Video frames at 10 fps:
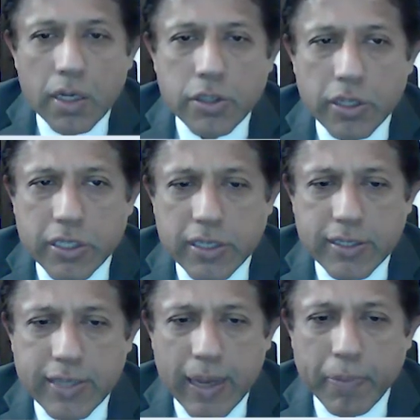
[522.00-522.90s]
This is
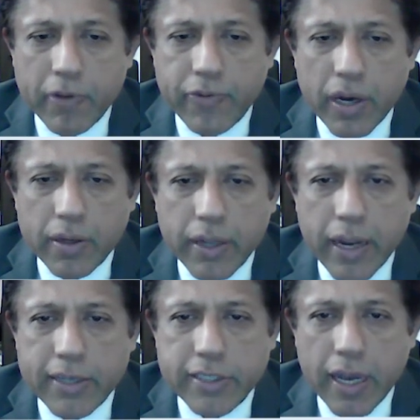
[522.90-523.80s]
a sample of a
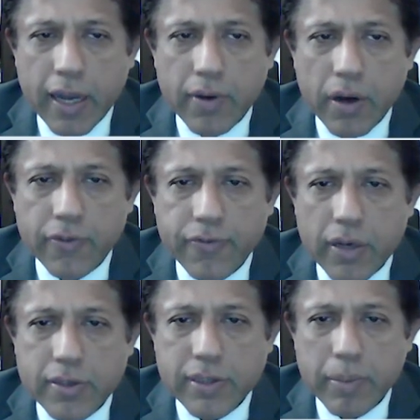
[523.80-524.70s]
CAT scan of
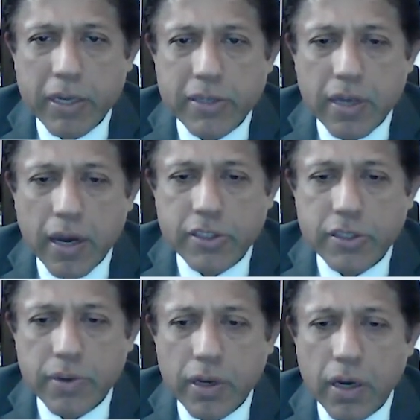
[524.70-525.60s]
somebody's
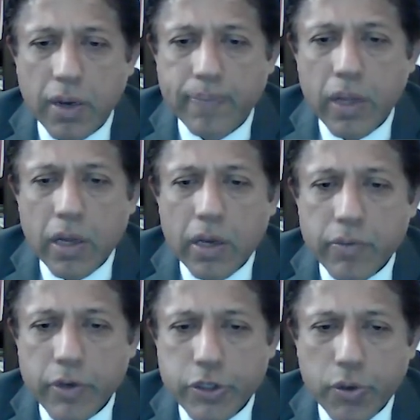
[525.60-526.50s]
lungs,
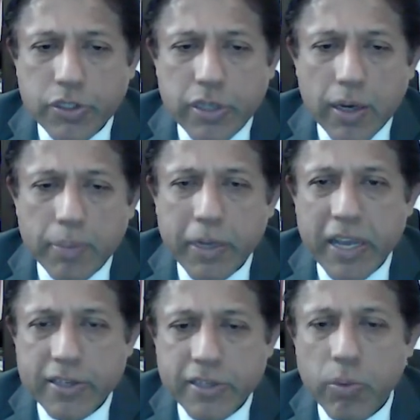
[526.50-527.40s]
which shows the
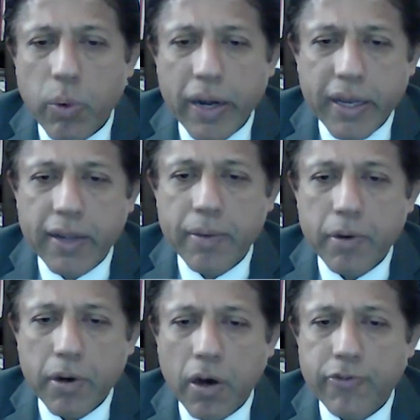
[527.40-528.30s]
mediastinal
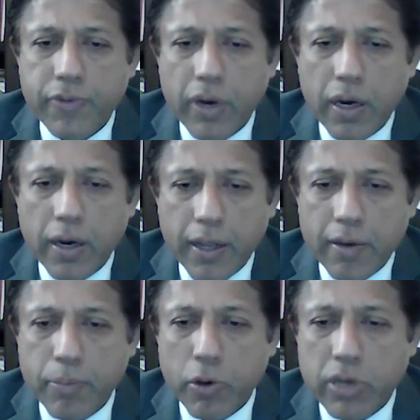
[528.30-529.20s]
widening of
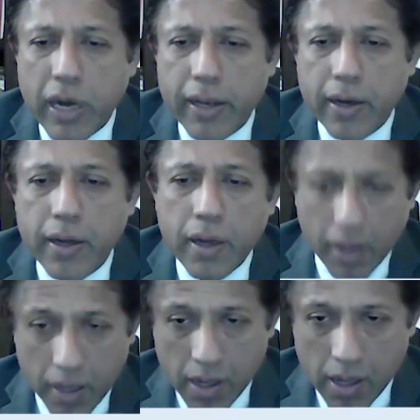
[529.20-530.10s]
in both hilar
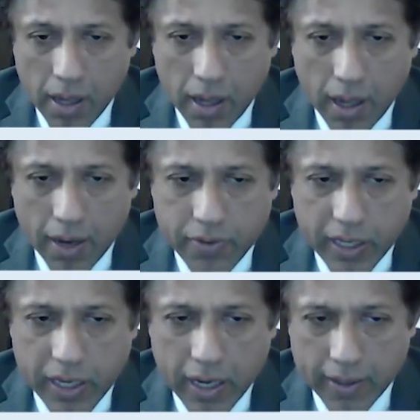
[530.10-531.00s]
and
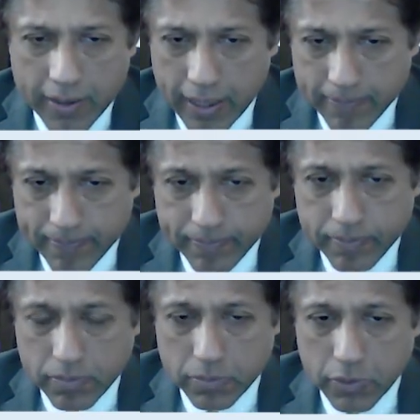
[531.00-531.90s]
trachea, and then
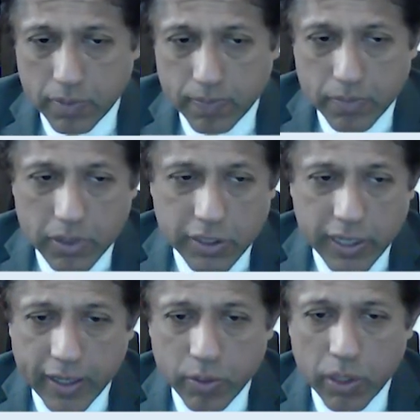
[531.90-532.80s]
the
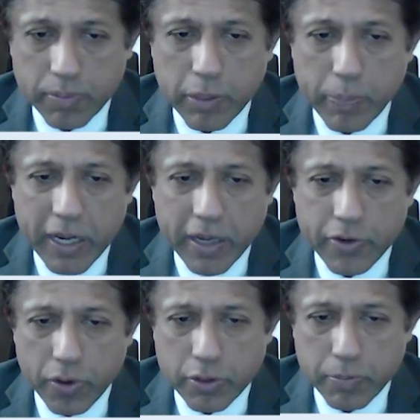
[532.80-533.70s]
second one, the B,
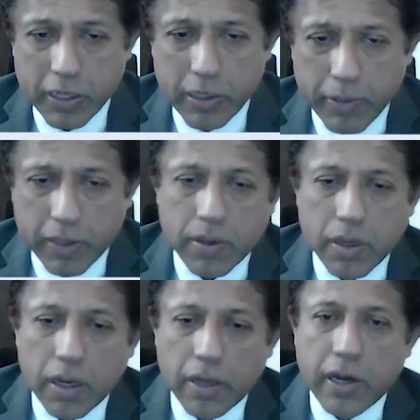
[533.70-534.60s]
shows
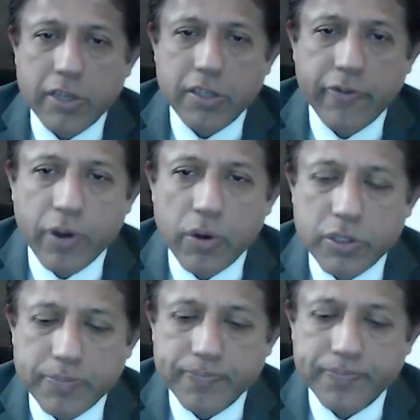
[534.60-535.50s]
multiple enlarged lymph nodes.